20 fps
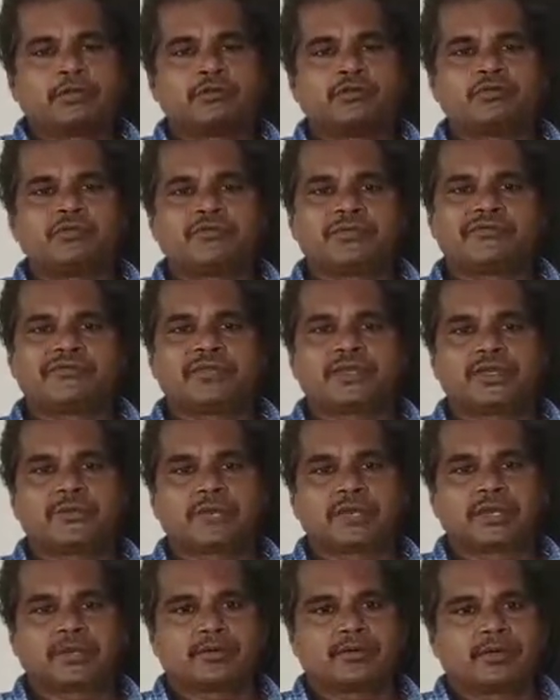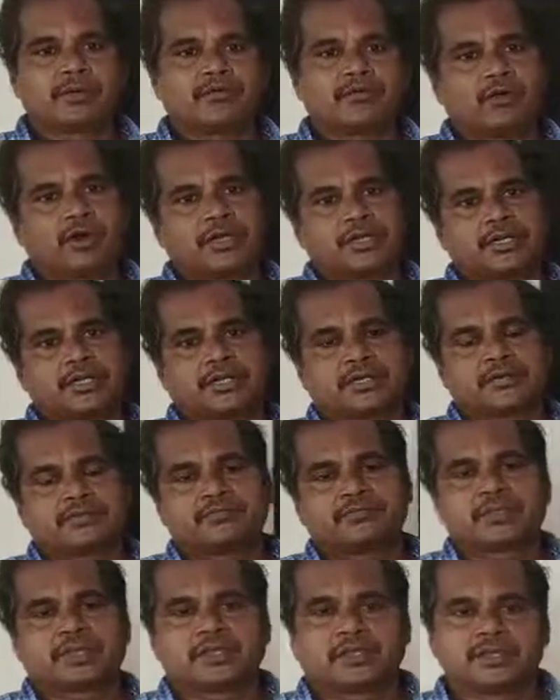250 ml of the water.
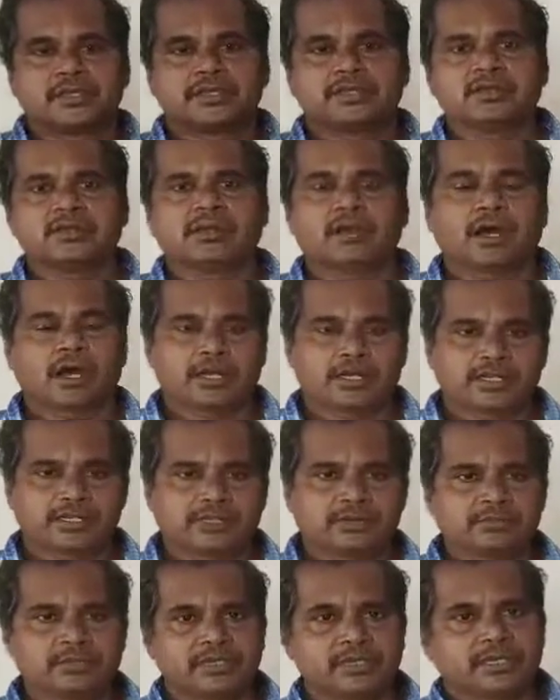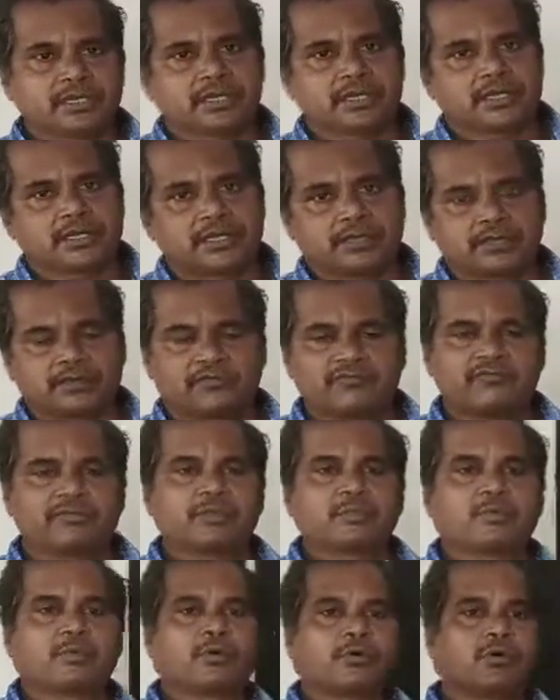In another beaker
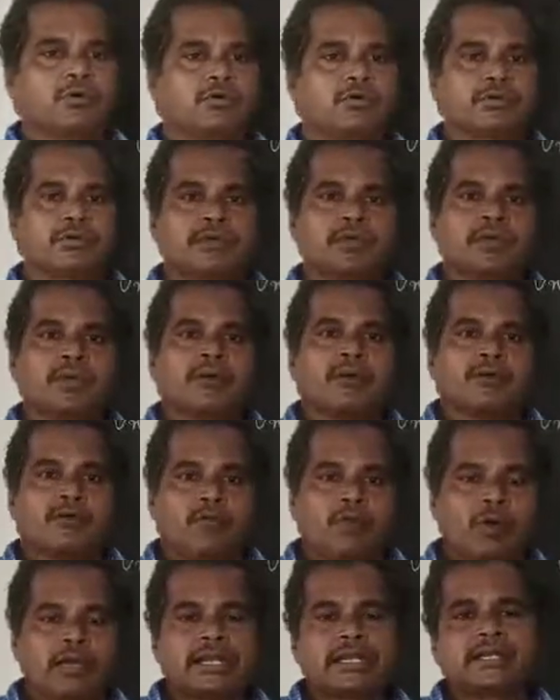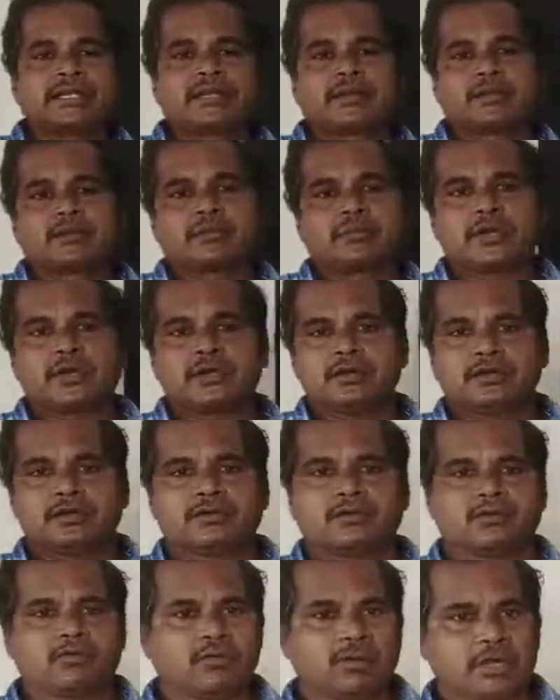we pour 1 liter of the
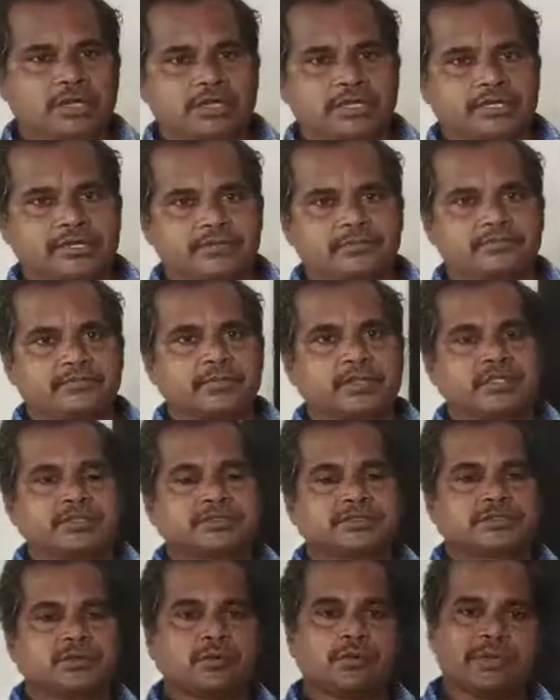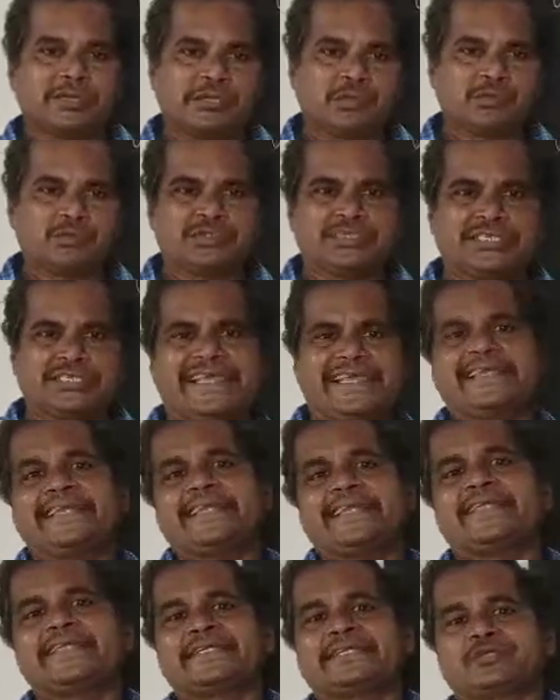water. So by using
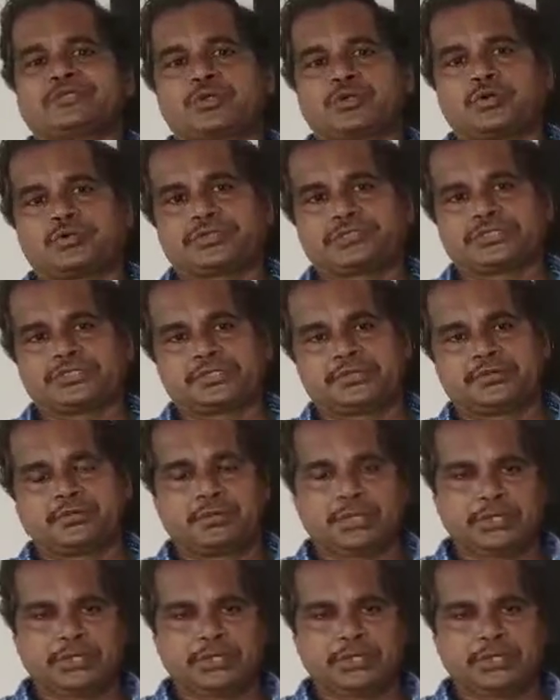any heat source,